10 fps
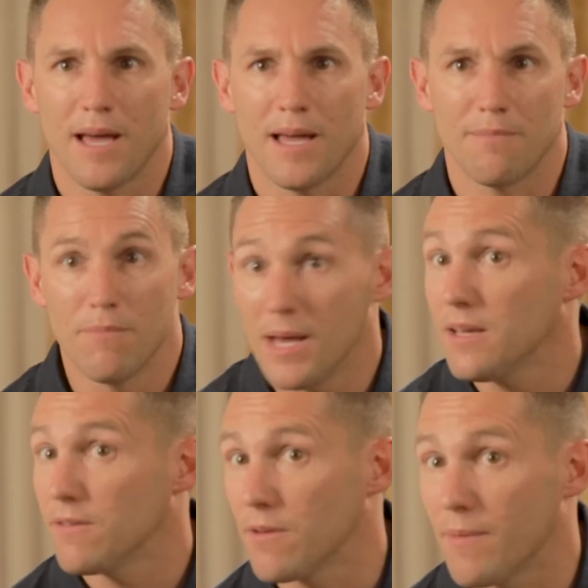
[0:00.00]
And
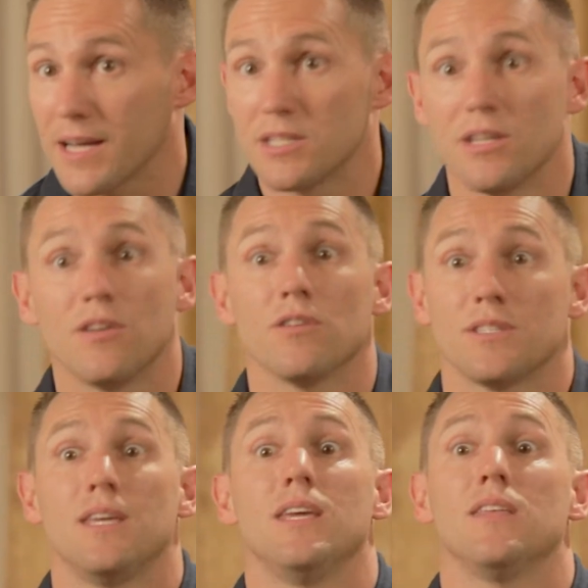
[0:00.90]
many of them actually got
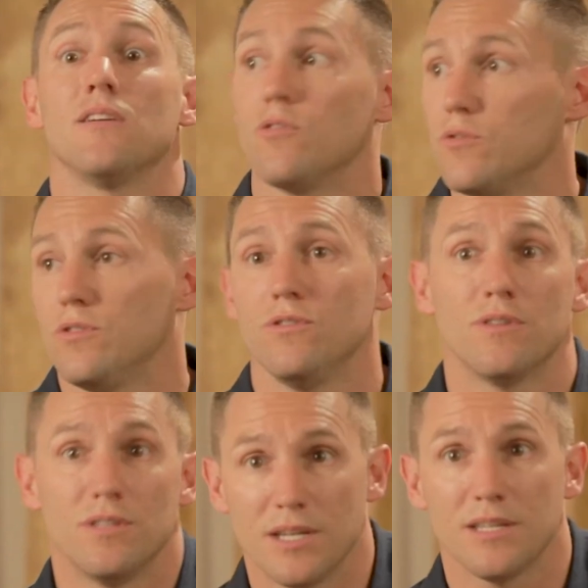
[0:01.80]
to hear the good news
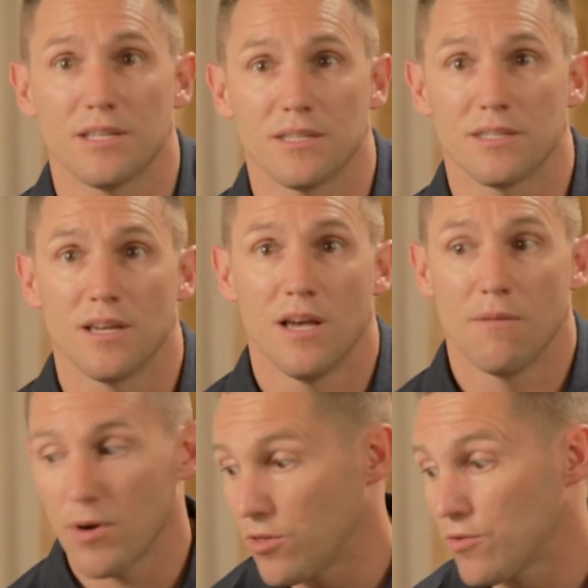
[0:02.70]
of Jesus,
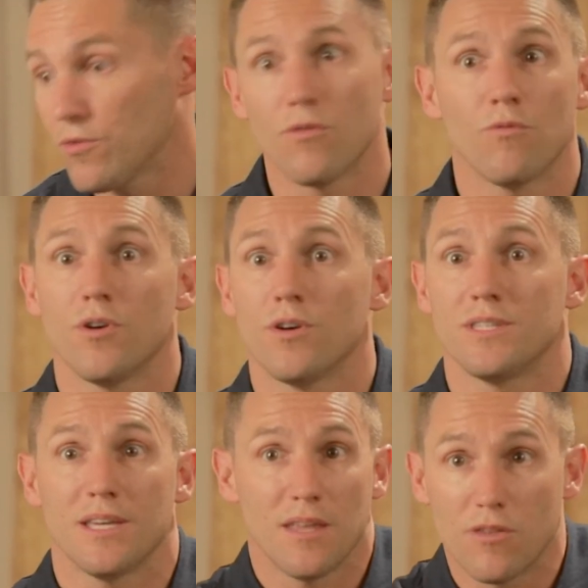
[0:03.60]
both through the words
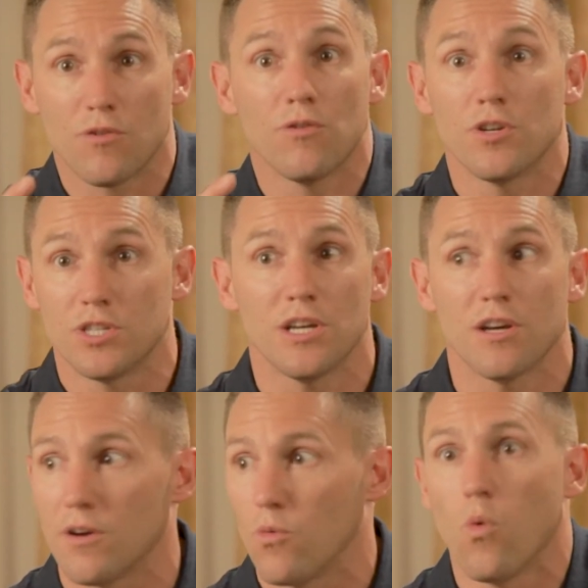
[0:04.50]
and then through her
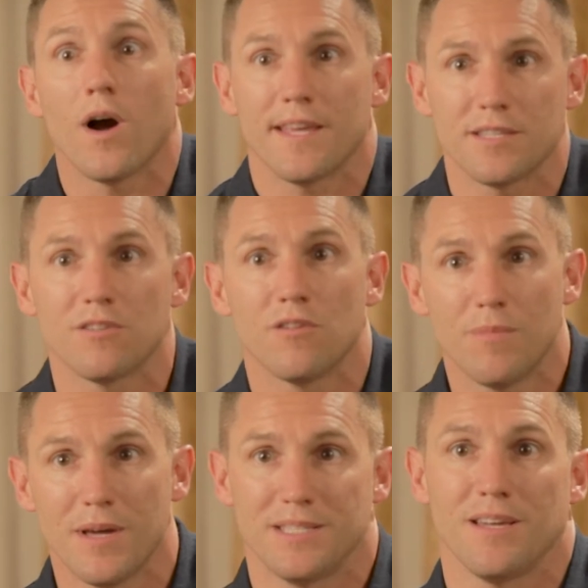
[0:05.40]
sharing why that
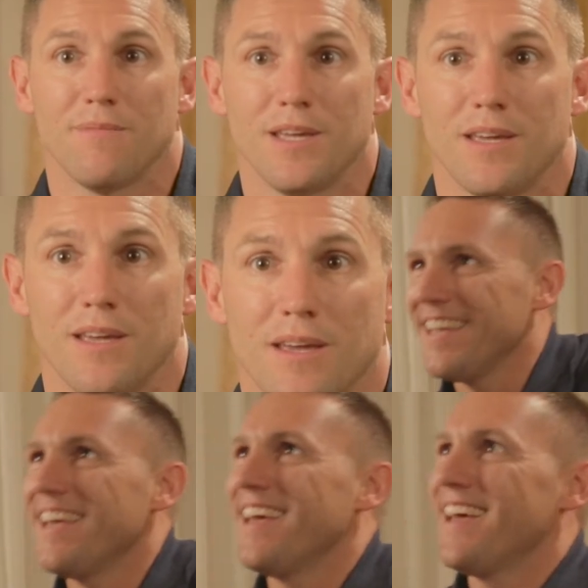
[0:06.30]
song meant something.
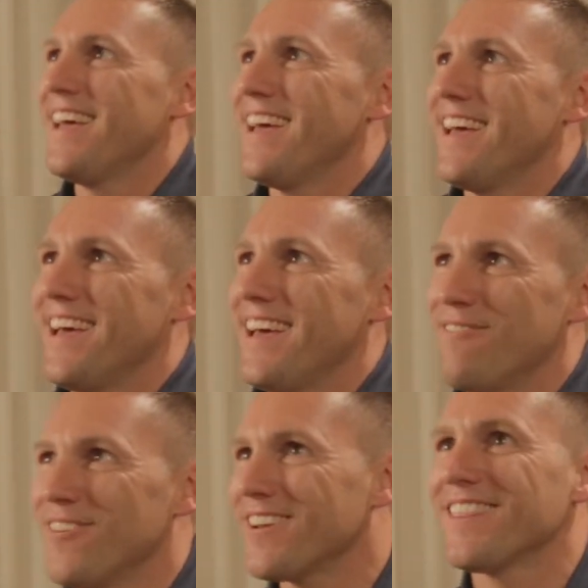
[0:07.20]

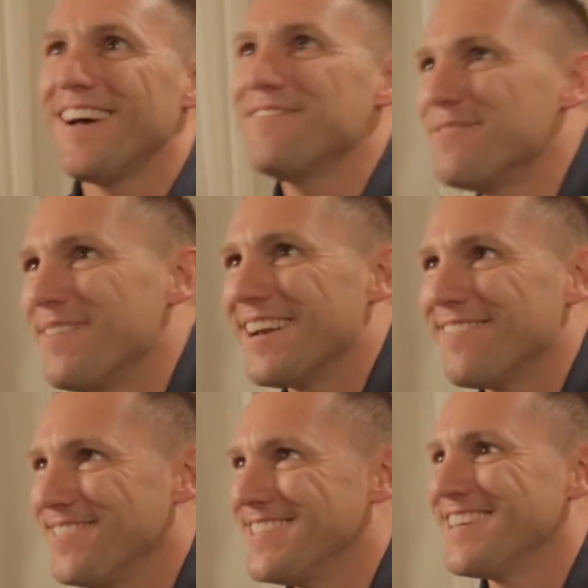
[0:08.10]
And what I loved about
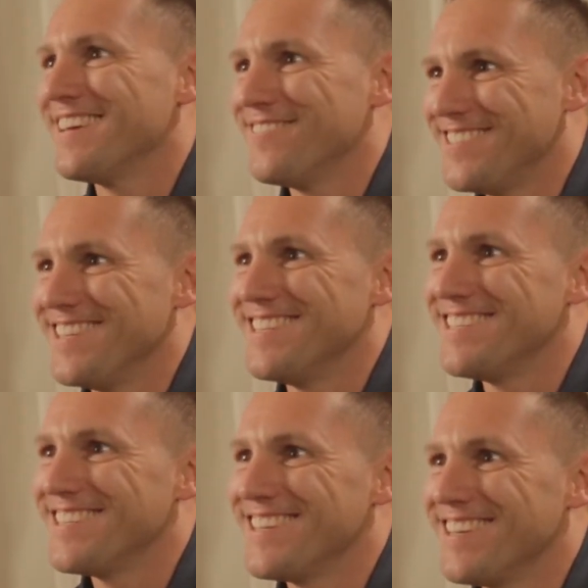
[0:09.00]
it for T was
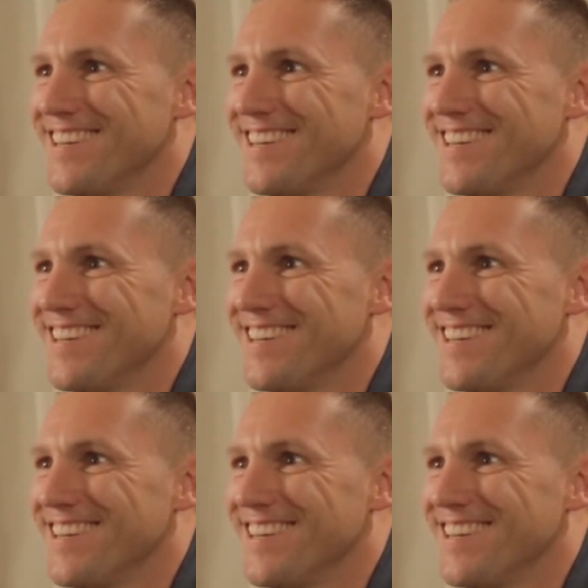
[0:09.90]
this.